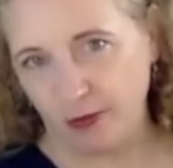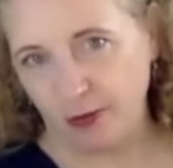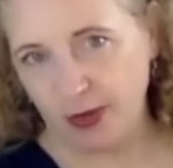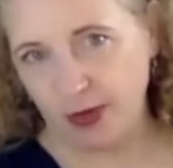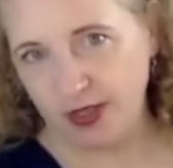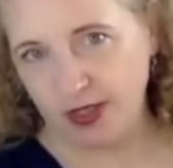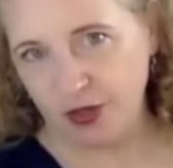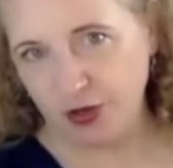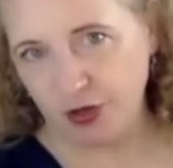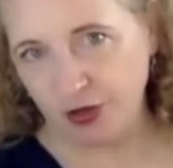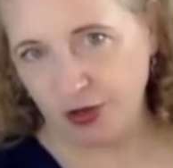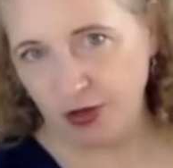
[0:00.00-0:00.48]

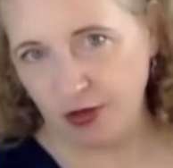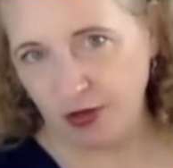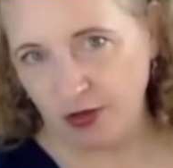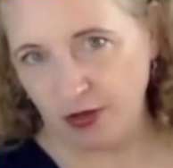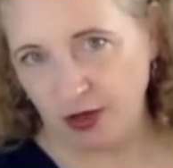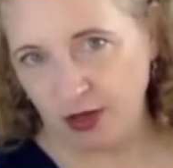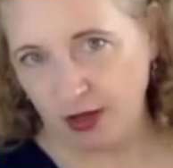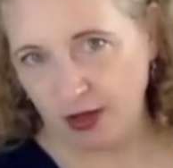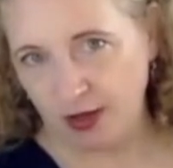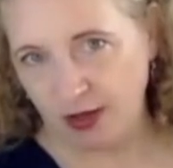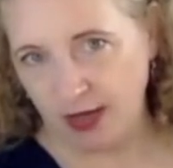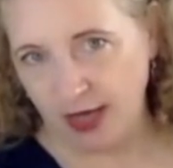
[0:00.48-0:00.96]
material
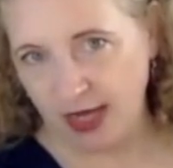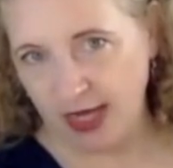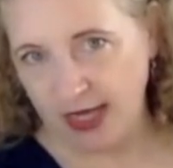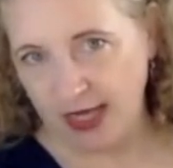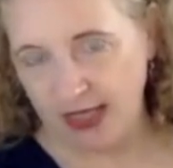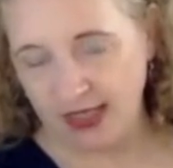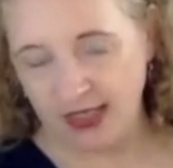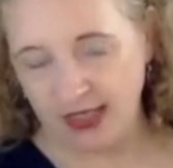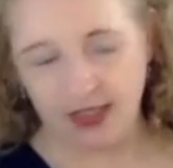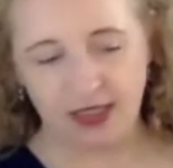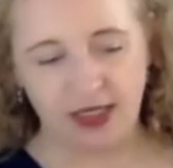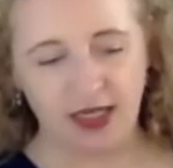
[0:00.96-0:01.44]

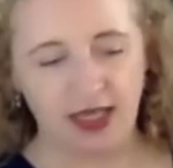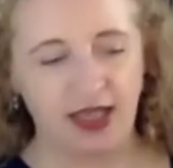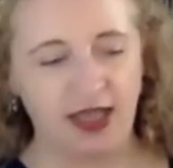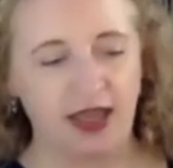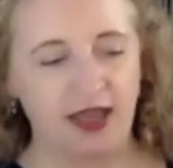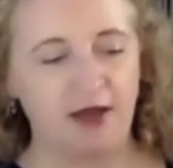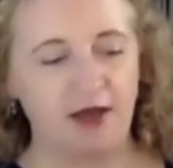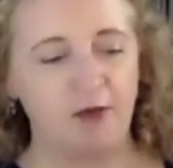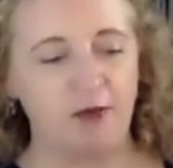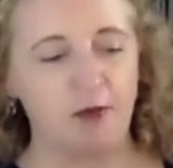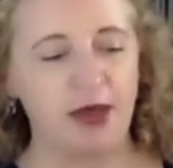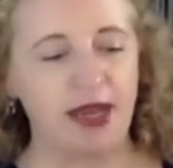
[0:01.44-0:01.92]
ended
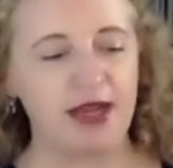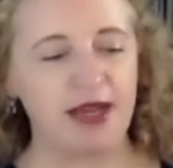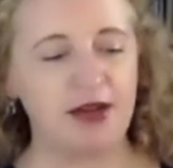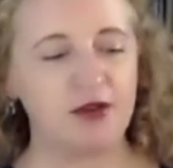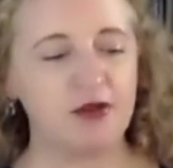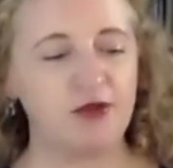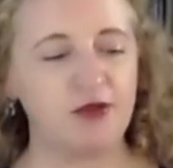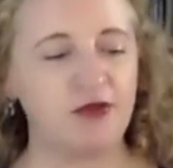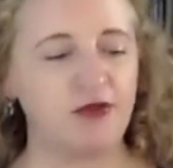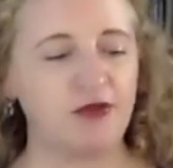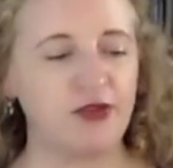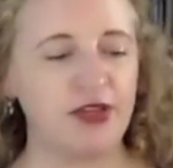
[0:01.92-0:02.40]
made
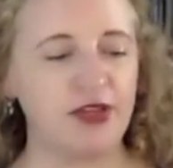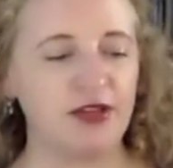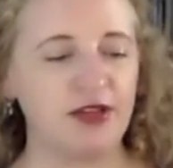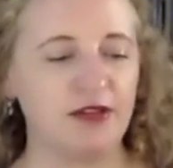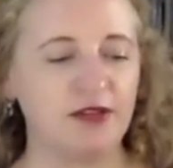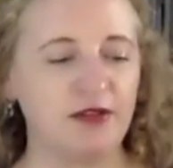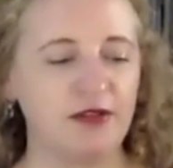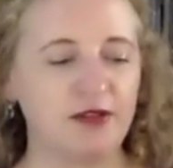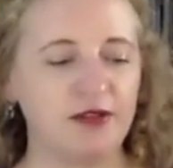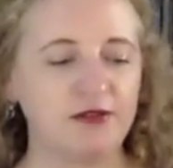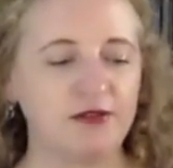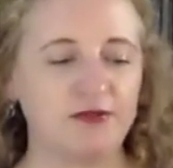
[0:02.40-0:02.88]
her
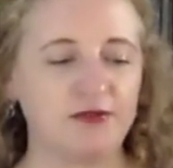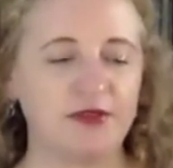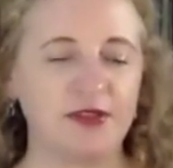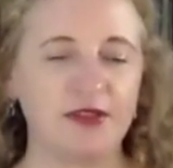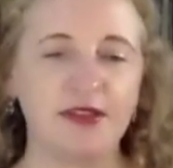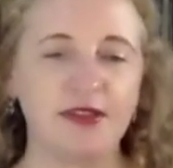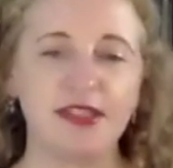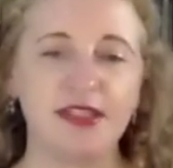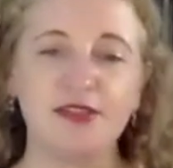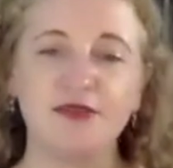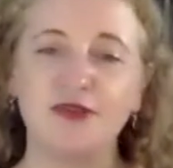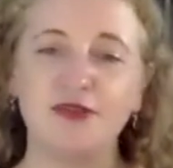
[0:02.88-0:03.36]
feel
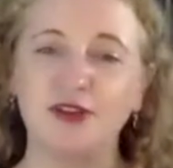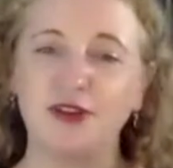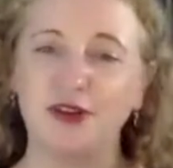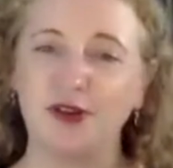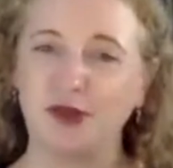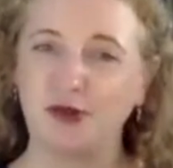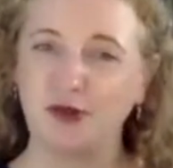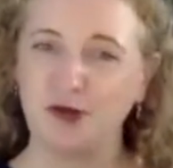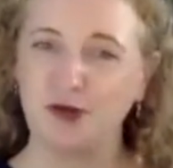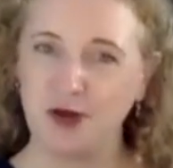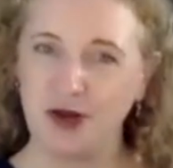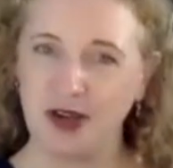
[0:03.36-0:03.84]
different
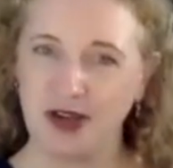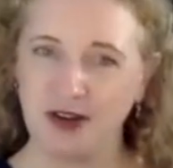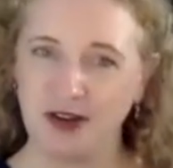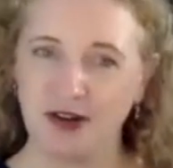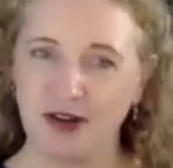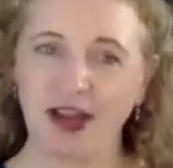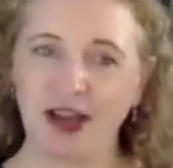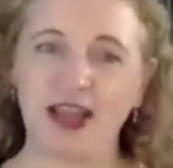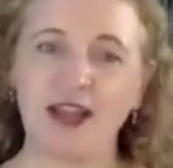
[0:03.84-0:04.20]
through here.